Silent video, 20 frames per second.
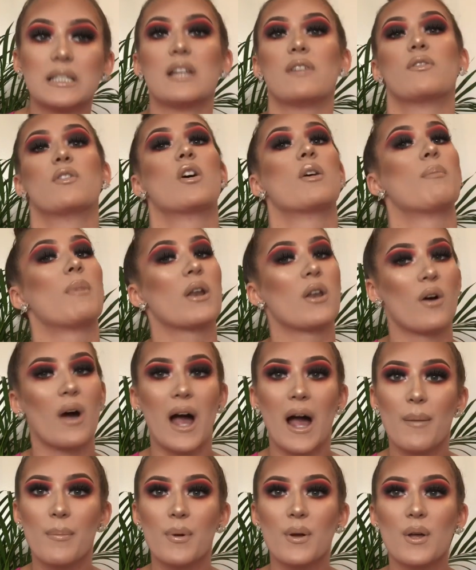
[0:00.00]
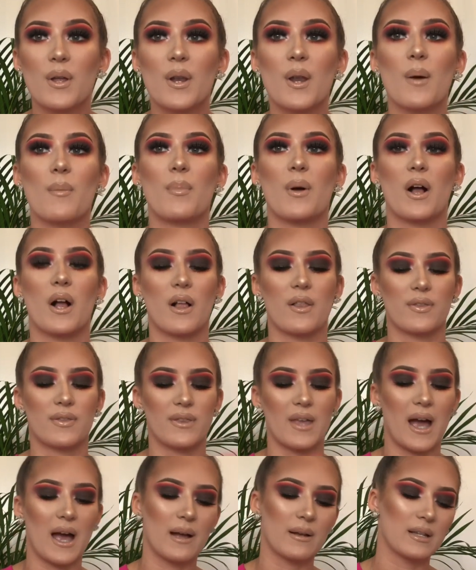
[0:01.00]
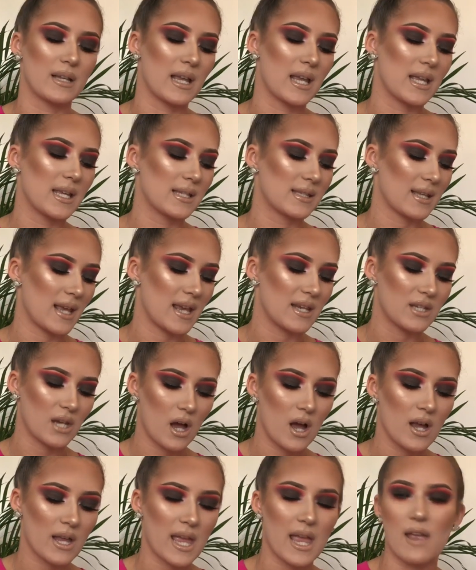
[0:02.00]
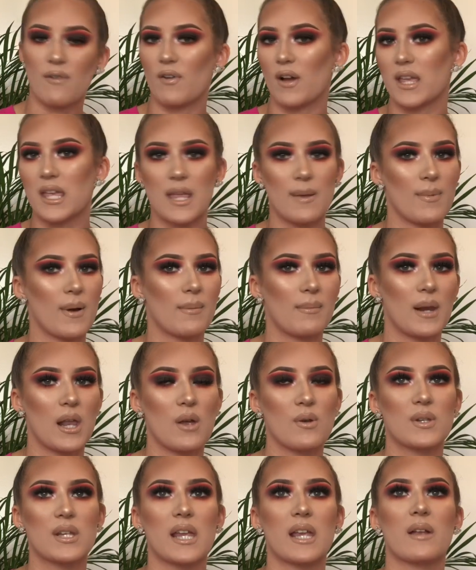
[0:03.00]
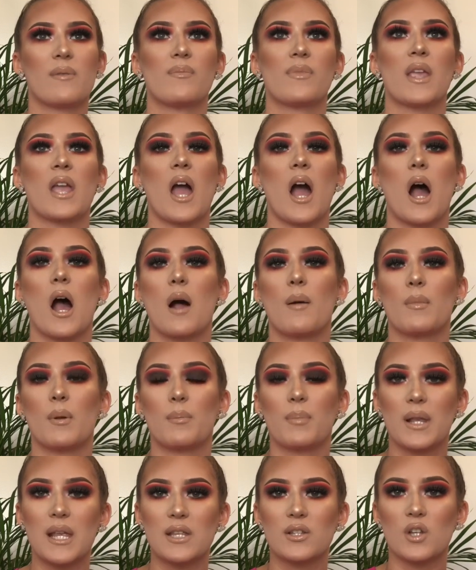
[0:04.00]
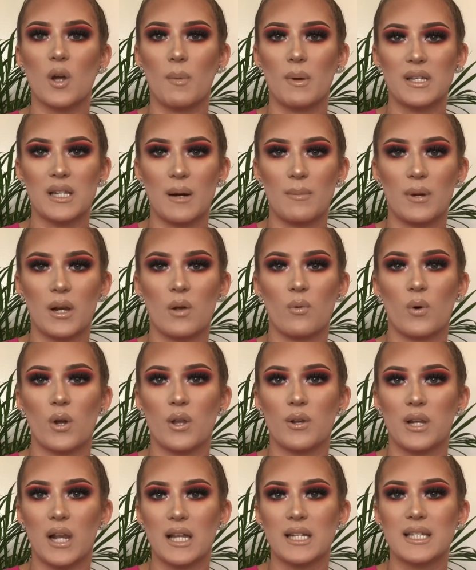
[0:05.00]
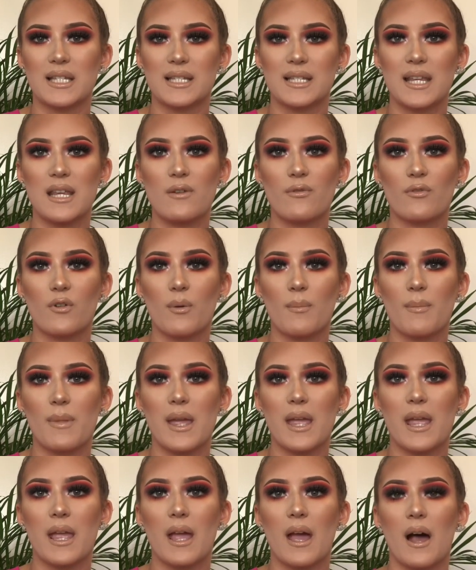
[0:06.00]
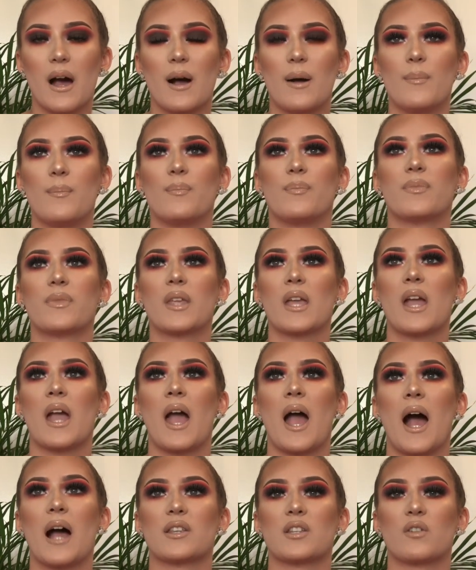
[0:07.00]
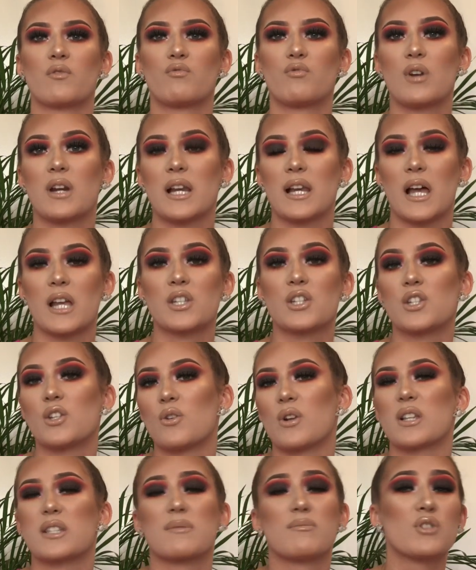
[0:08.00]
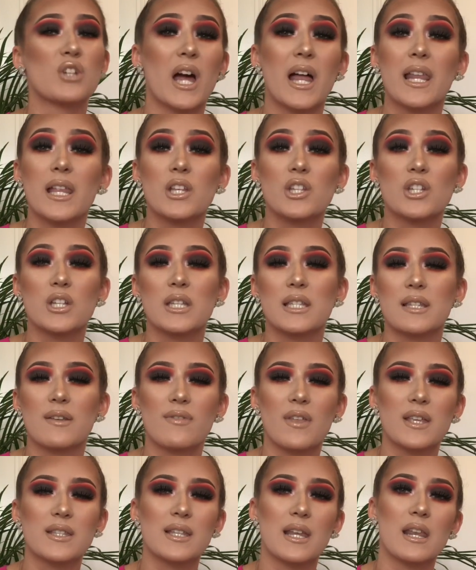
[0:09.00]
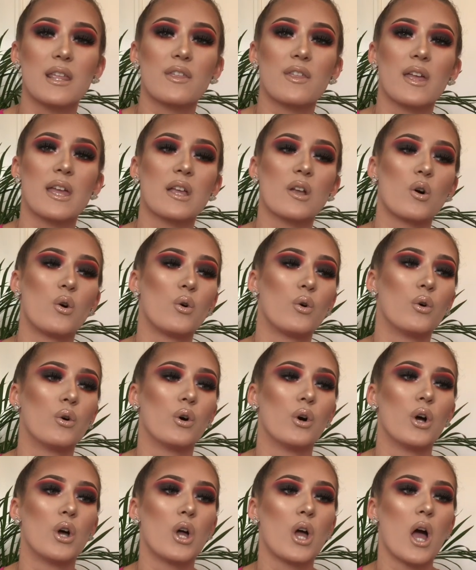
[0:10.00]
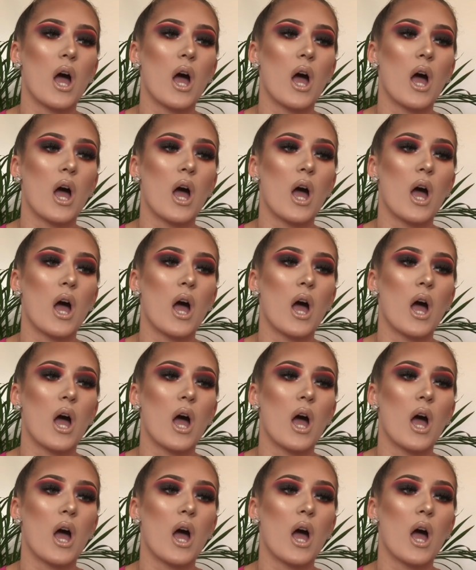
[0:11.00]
even though it might not happen, but that is a target if I keep uploading. Please comment down below what you'd like to see from me, as I'd really like to do like some challenges if there's anything, or